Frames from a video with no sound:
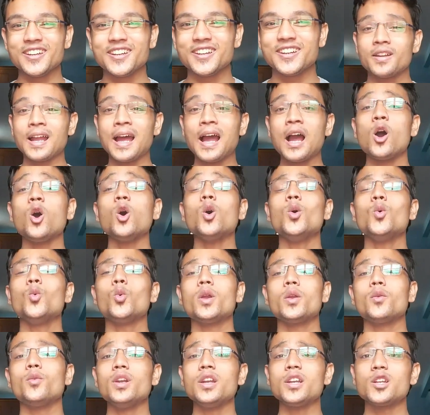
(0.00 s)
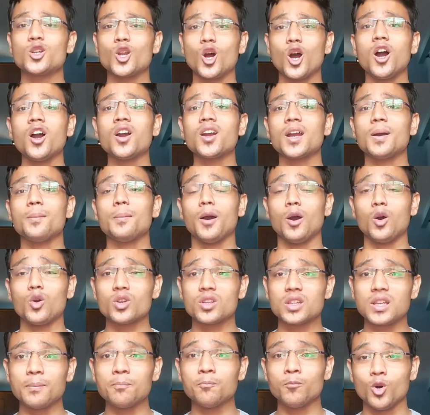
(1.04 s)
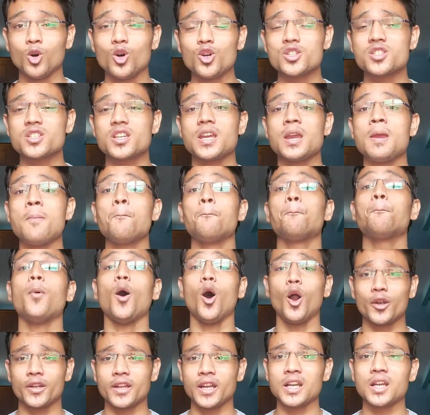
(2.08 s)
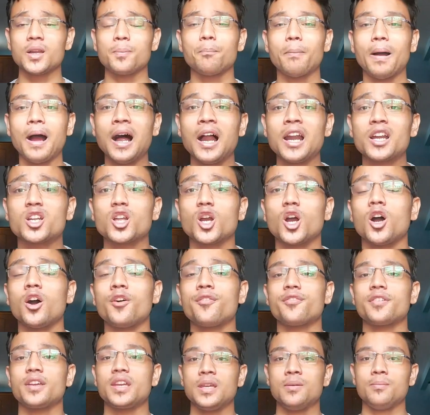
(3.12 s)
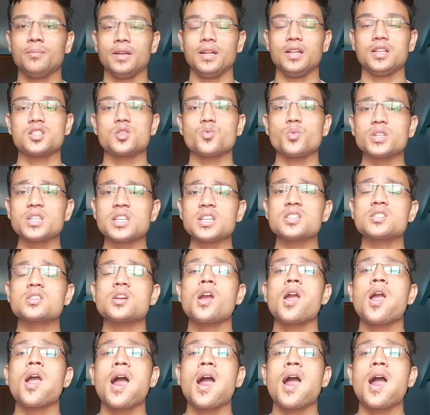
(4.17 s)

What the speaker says: Now we will talk about the most important part of emails, which is